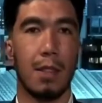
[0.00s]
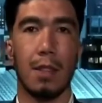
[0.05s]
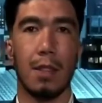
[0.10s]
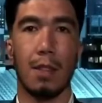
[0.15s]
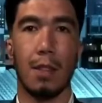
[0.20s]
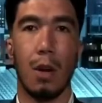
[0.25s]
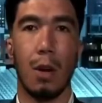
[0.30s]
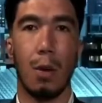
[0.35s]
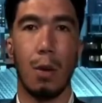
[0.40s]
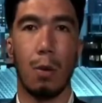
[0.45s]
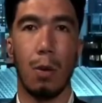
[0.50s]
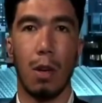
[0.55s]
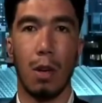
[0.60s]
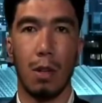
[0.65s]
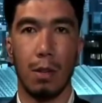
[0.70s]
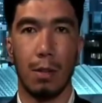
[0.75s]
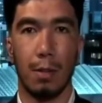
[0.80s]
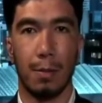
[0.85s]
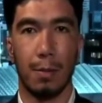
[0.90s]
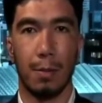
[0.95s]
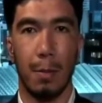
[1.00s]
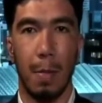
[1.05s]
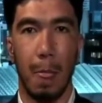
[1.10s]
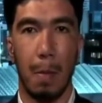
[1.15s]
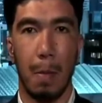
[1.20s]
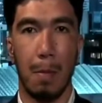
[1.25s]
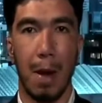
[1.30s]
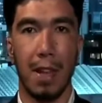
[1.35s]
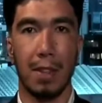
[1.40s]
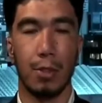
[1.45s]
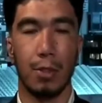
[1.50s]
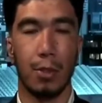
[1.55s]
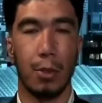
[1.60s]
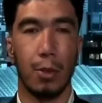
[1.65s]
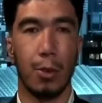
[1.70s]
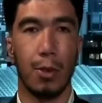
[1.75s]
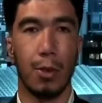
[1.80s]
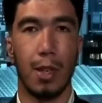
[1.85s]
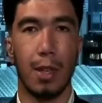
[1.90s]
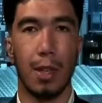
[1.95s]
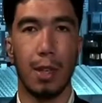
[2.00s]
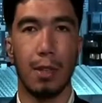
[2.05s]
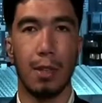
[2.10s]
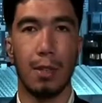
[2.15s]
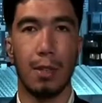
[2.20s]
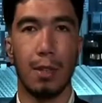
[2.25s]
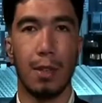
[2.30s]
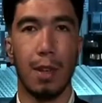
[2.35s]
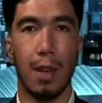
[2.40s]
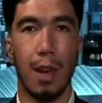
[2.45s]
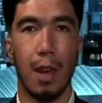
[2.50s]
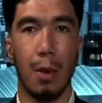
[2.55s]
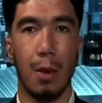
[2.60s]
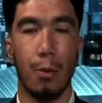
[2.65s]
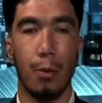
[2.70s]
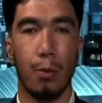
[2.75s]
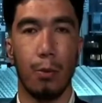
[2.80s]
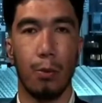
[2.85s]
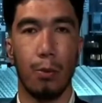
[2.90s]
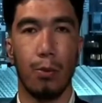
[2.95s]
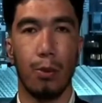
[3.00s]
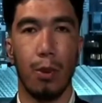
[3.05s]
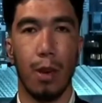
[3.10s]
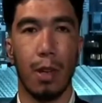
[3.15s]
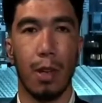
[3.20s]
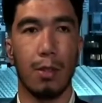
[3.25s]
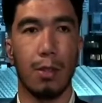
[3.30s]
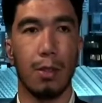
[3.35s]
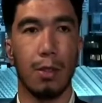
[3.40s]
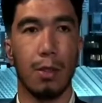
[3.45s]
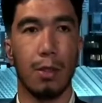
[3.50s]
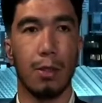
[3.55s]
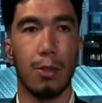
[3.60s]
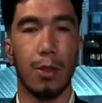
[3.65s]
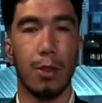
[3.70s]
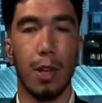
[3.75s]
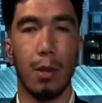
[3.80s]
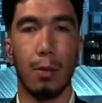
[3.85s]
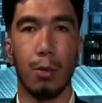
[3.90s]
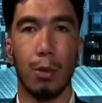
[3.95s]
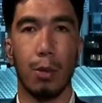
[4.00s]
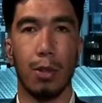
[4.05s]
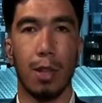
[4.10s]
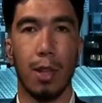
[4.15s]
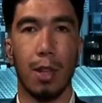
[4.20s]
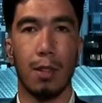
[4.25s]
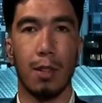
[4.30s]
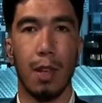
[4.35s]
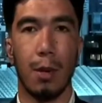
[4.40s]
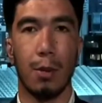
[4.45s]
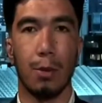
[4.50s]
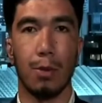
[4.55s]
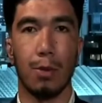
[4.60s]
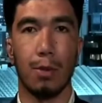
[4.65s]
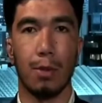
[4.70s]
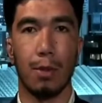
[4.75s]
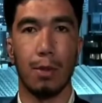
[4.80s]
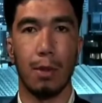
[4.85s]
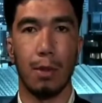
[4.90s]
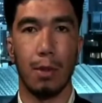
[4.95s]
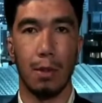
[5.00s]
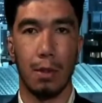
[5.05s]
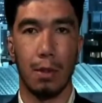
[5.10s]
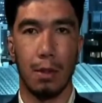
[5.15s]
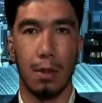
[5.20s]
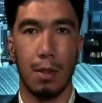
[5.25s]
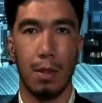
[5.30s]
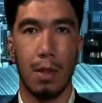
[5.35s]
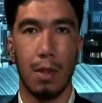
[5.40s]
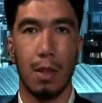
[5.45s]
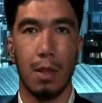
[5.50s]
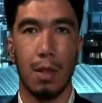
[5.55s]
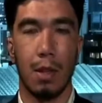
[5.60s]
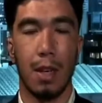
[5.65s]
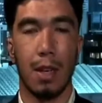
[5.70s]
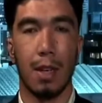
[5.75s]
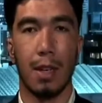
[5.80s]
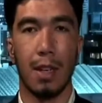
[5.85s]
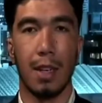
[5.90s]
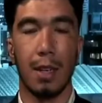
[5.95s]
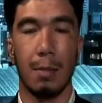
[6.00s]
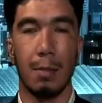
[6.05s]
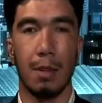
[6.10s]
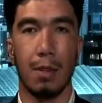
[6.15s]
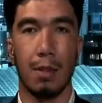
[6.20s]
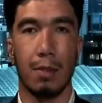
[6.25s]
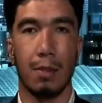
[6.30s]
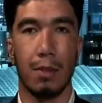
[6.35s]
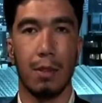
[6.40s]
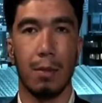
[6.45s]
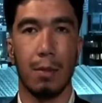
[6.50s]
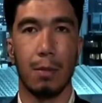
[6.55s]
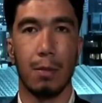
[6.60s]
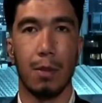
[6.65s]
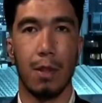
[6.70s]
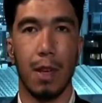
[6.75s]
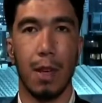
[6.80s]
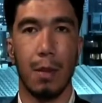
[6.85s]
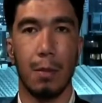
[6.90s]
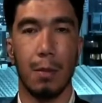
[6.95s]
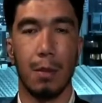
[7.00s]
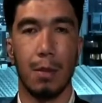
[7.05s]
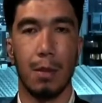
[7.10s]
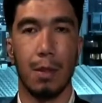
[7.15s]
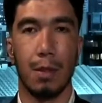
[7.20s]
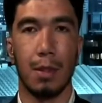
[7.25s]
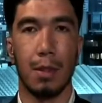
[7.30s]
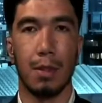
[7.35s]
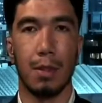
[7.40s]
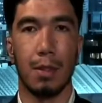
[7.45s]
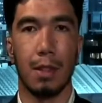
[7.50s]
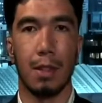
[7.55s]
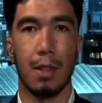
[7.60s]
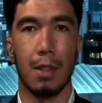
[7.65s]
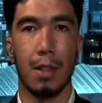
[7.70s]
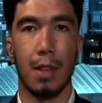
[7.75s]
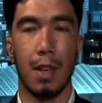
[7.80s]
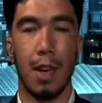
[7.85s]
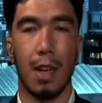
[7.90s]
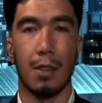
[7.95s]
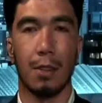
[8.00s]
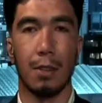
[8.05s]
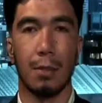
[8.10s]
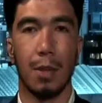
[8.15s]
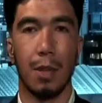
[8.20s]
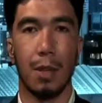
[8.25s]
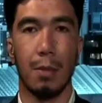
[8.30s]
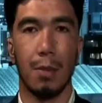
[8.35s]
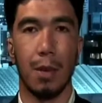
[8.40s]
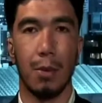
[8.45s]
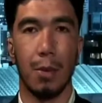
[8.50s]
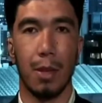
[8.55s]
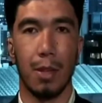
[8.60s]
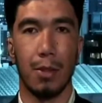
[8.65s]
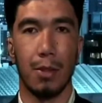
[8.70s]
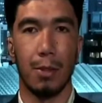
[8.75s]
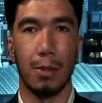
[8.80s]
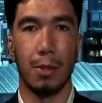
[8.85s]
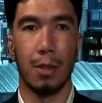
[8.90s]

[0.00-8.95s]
so my story is that I tried to go to the airport as I got an email from the embassy that said that I had to make my way to the